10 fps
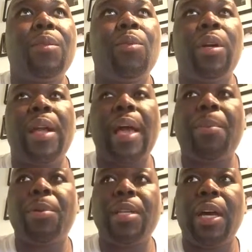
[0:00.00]
one of the
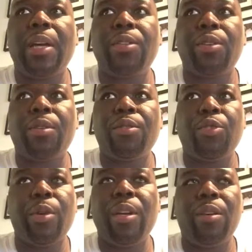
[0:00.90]
appetizer
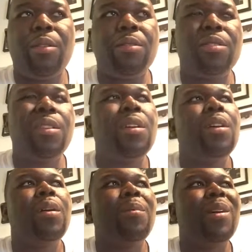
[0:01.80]
trios,
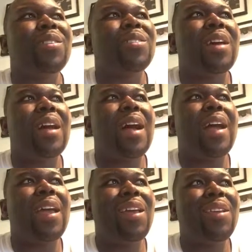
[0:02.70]
but
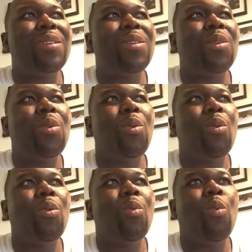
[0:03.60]
I ate
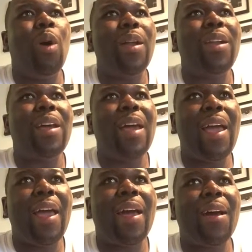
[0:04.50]

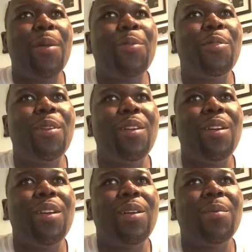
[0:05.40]
1.5
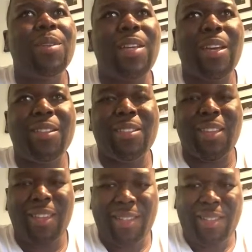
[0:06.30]
potato
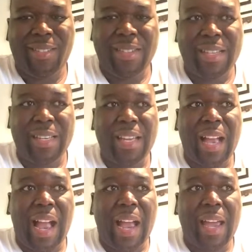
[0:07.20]
skin.
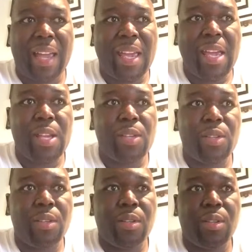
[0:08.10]
I ate
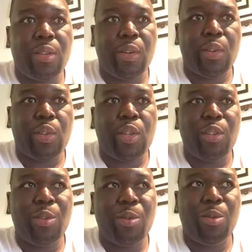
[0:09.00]

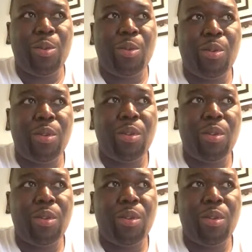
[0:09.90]
2